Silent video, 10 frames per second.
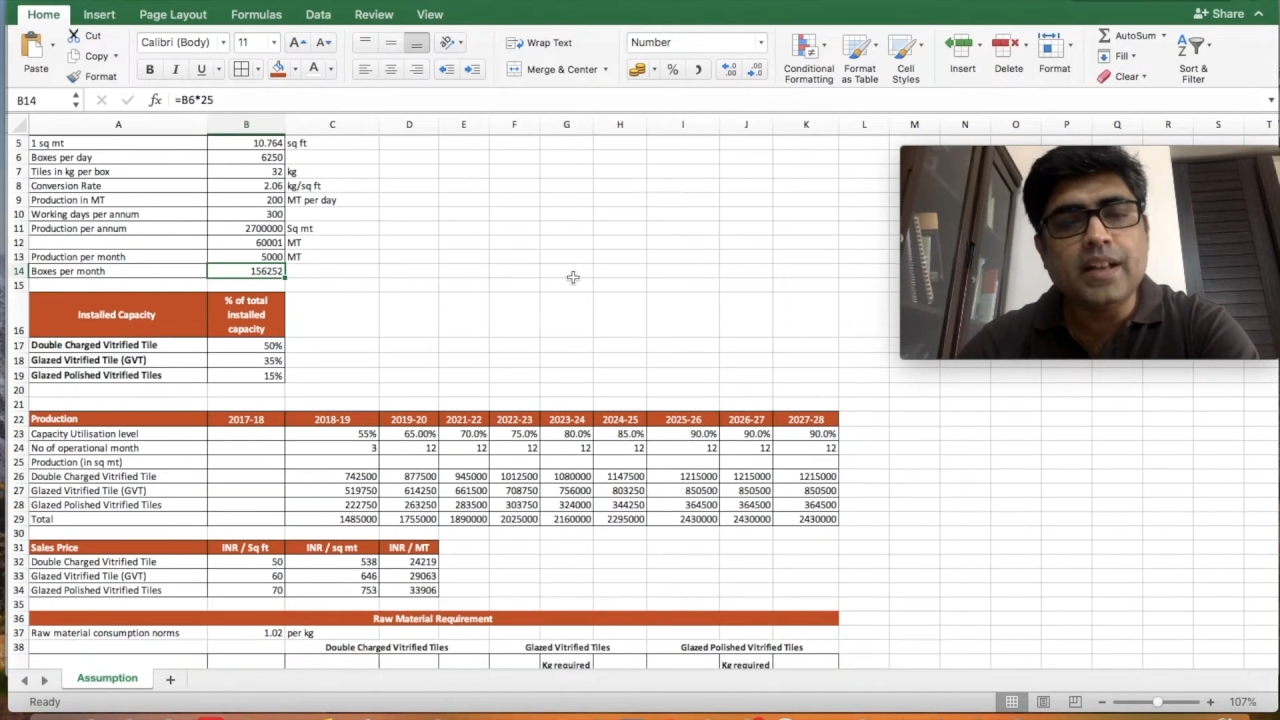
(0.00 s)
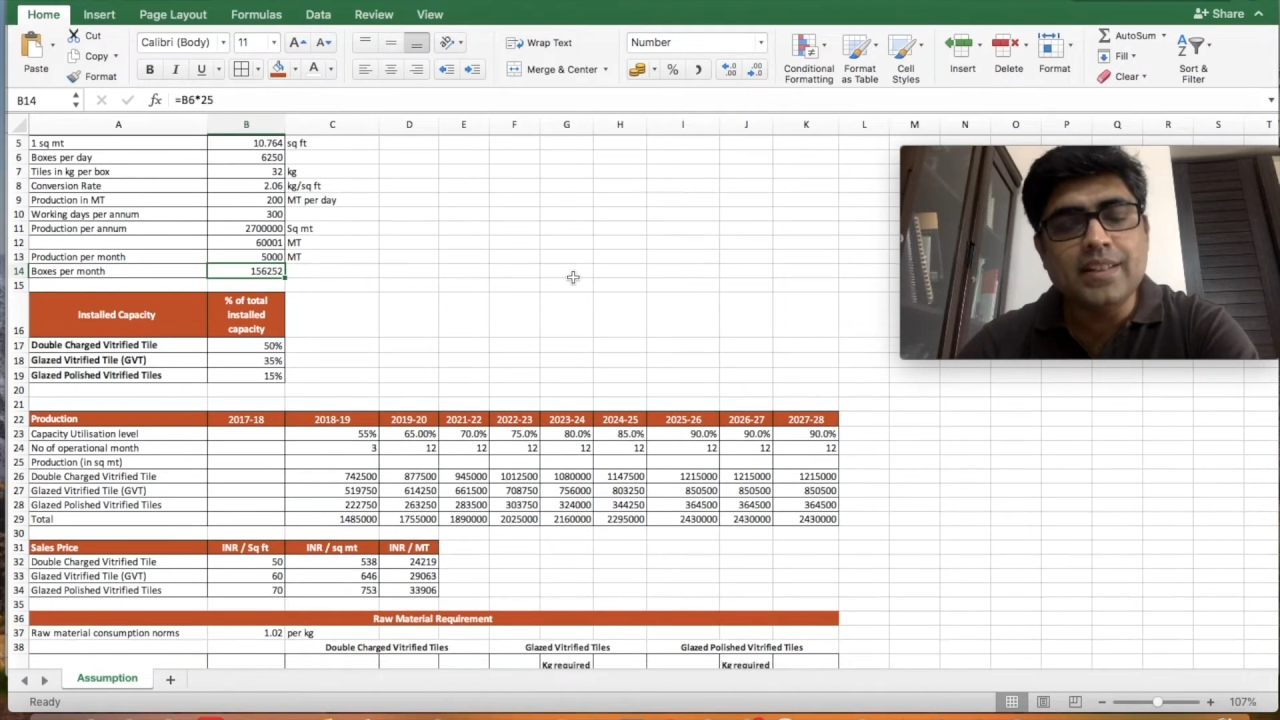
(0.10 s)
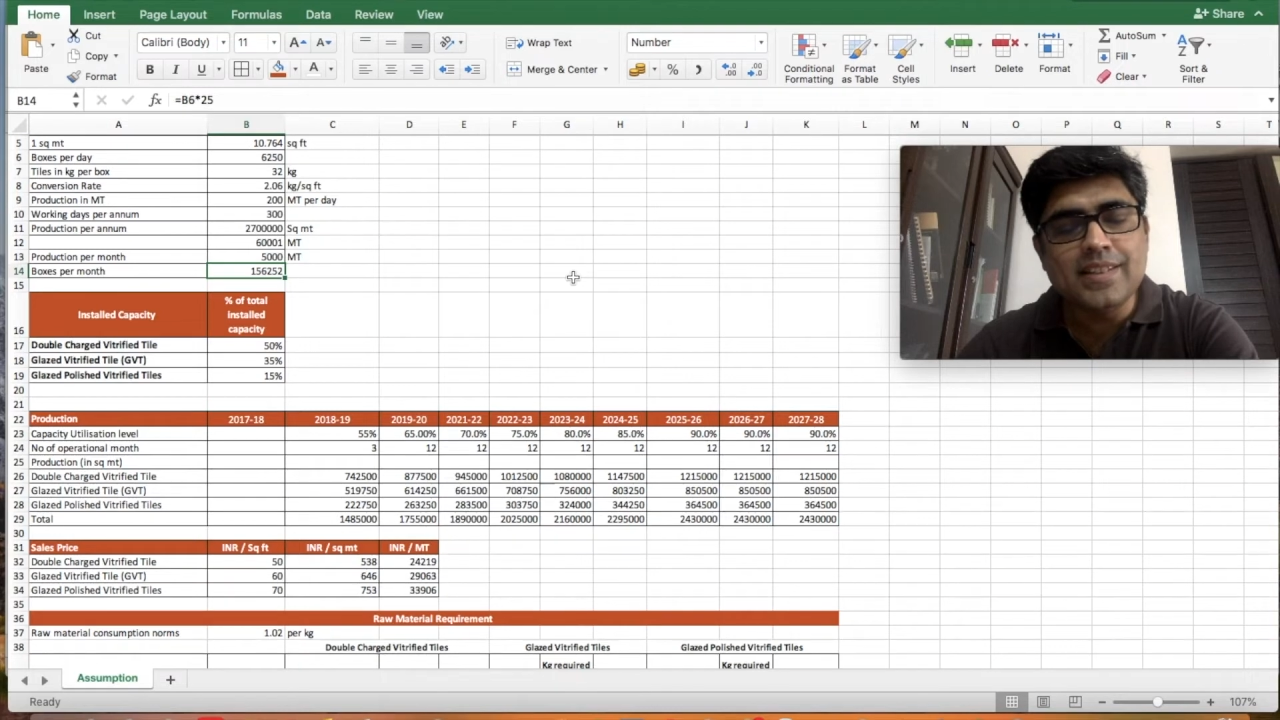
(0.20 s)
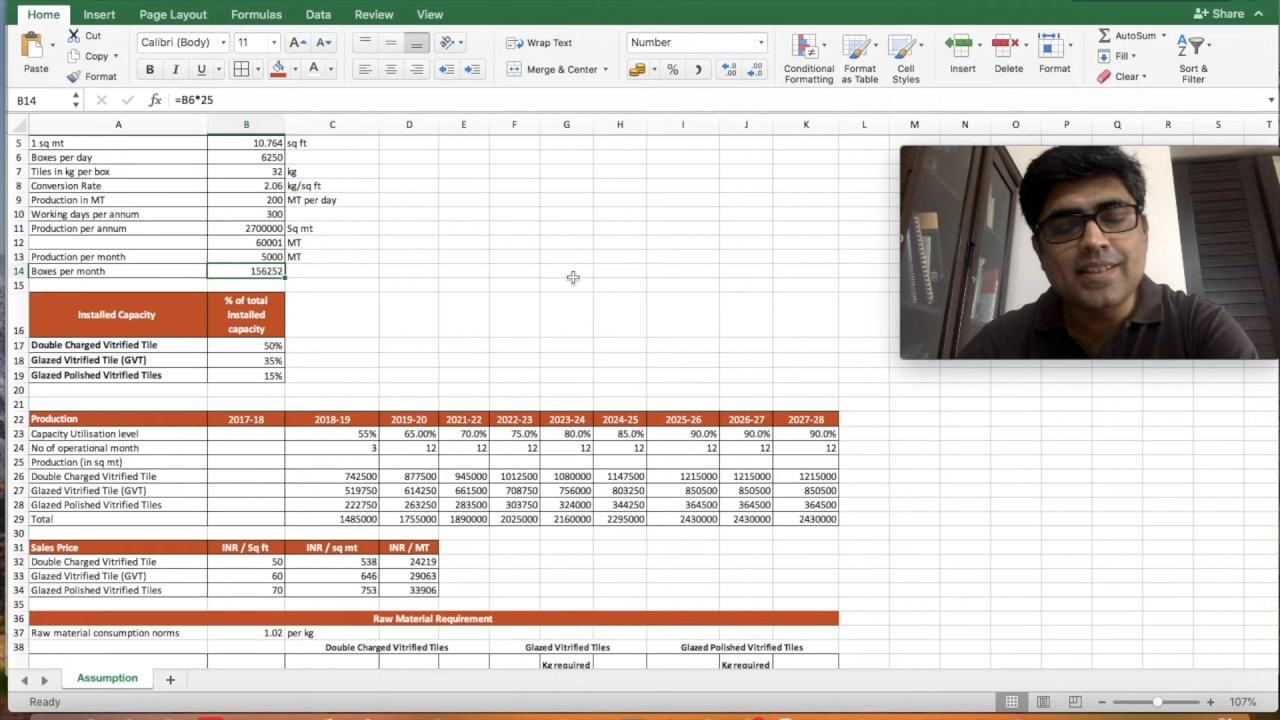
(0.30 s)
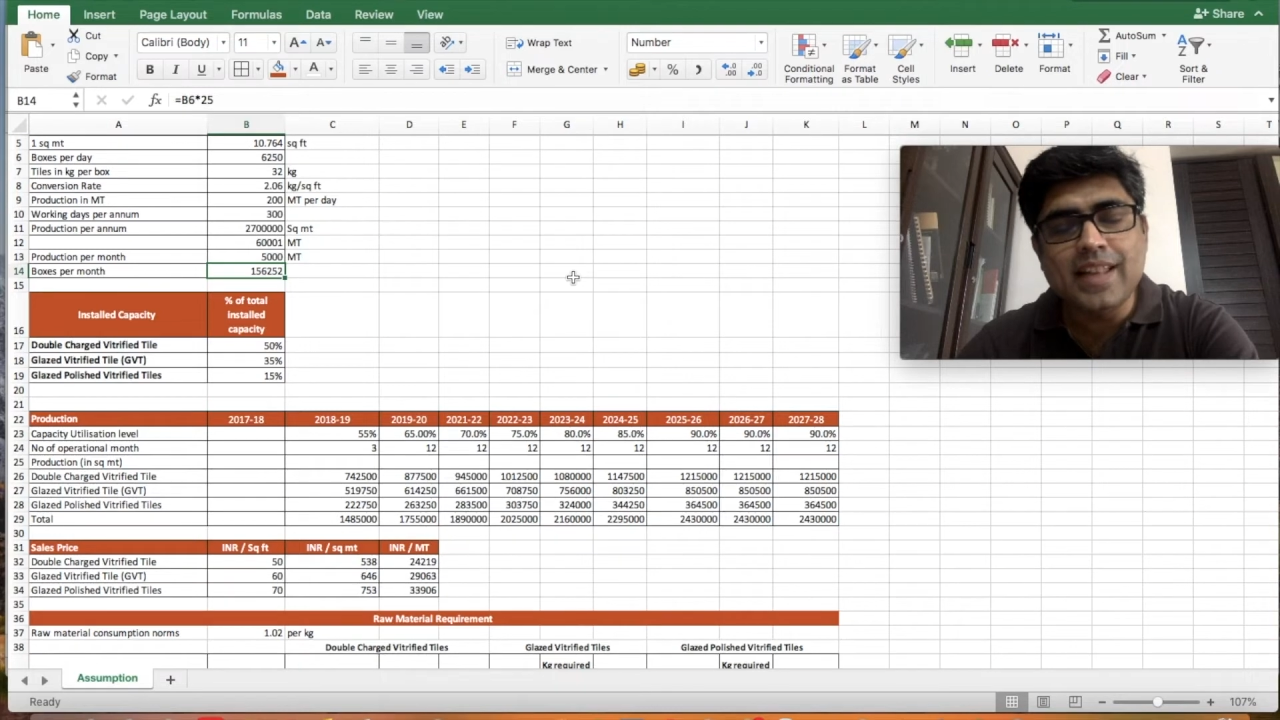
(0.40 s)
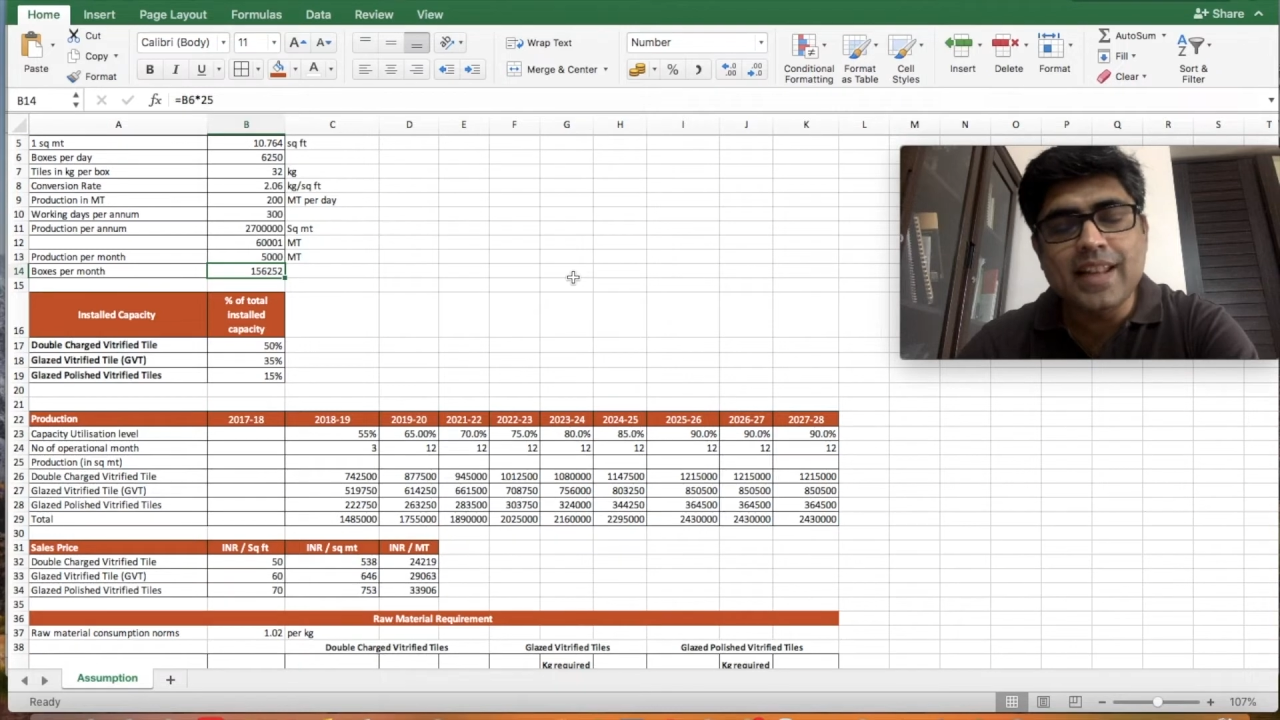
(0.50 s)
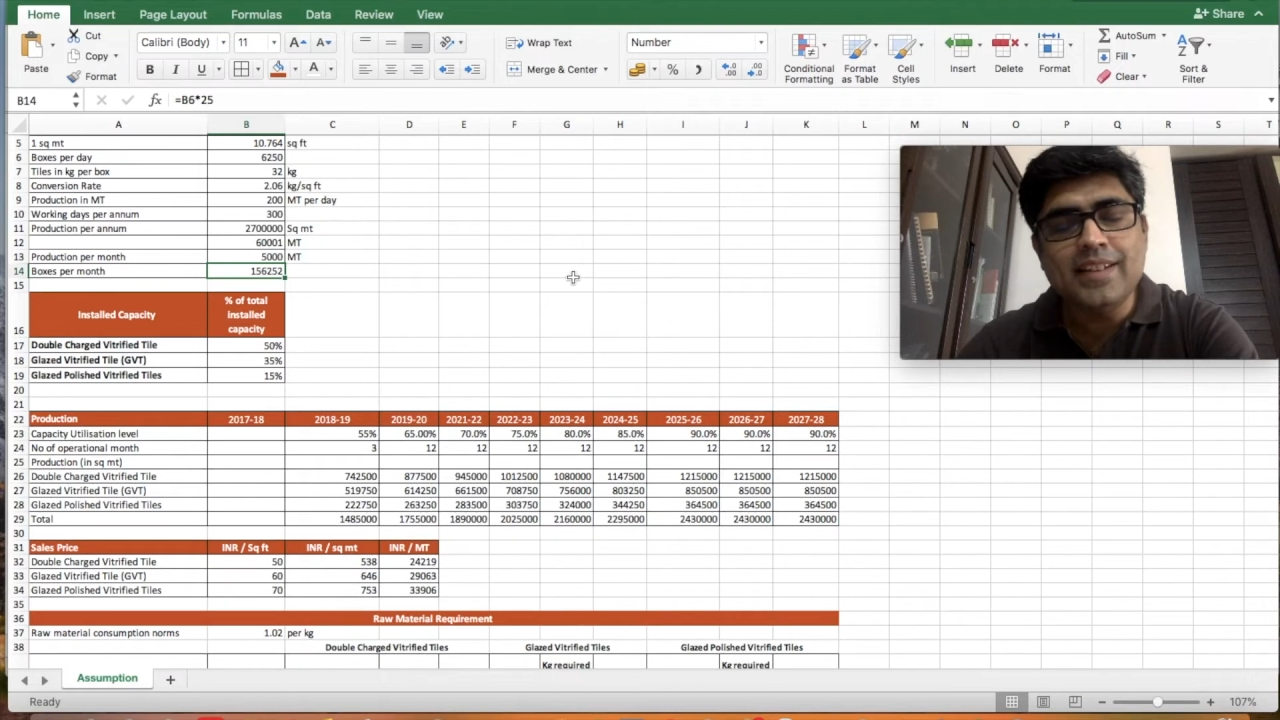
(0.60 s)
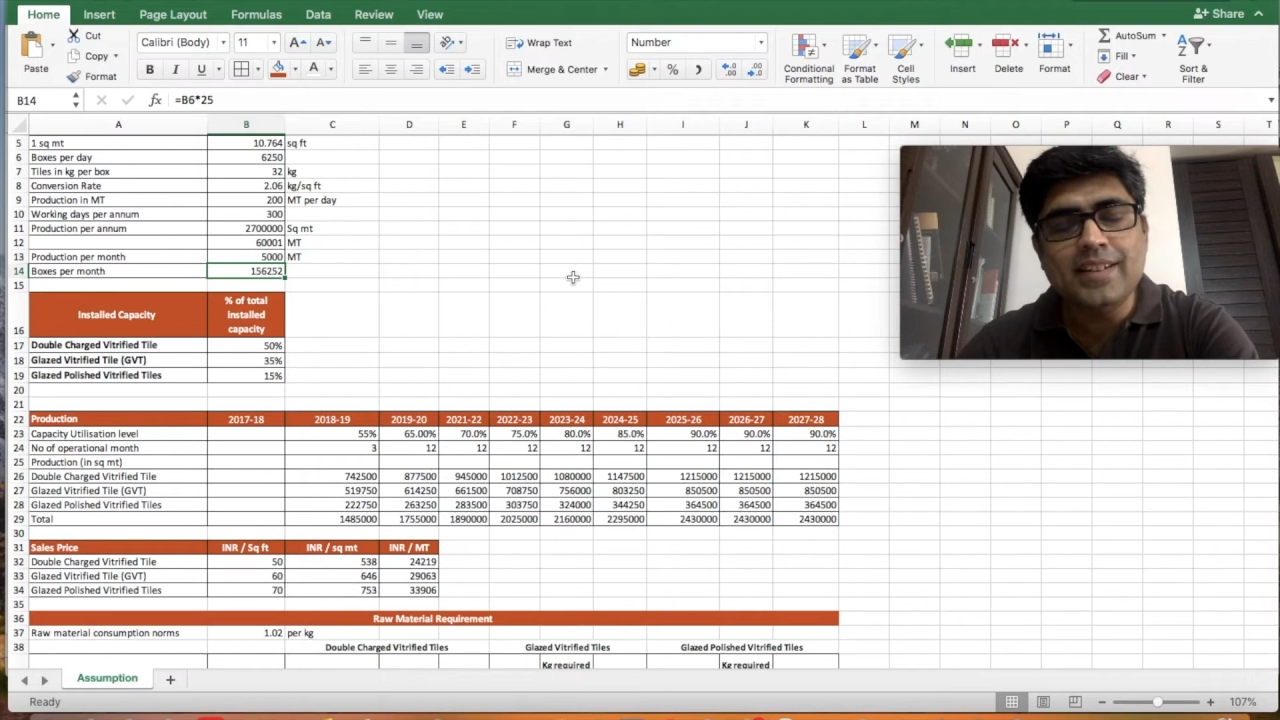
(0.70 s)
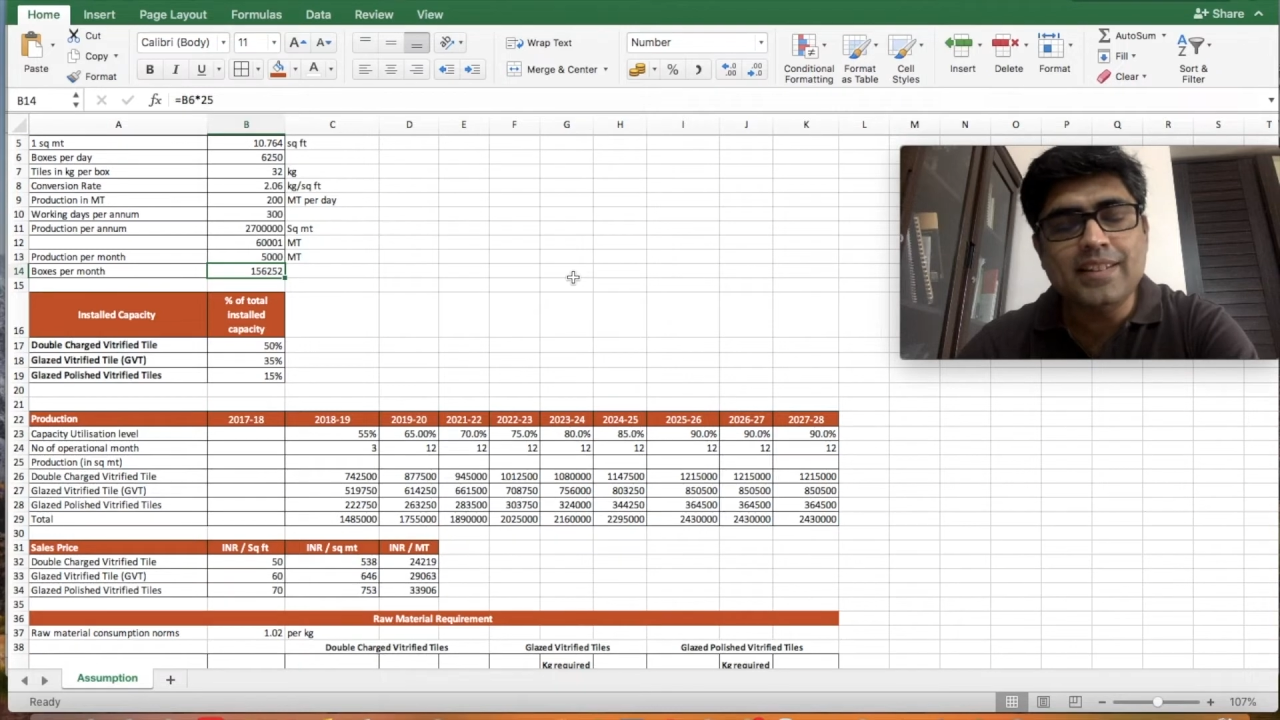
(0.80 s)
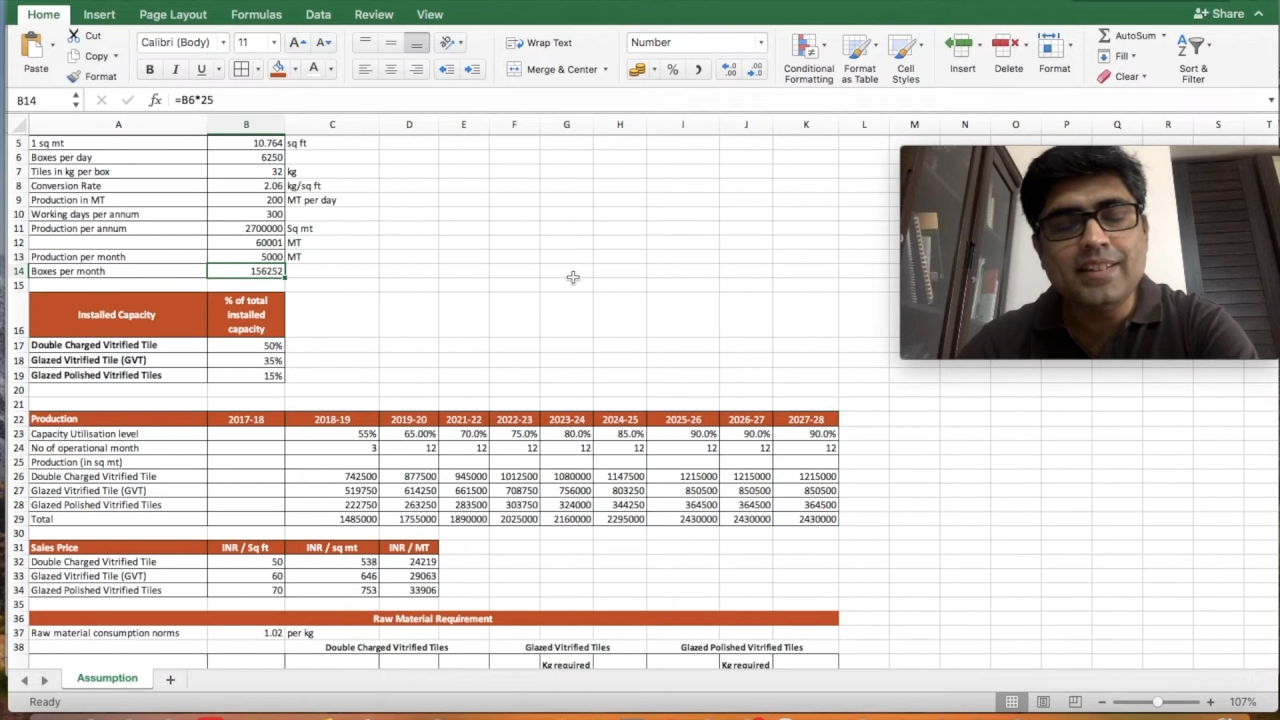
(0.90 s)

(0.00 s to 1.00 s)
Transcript: understand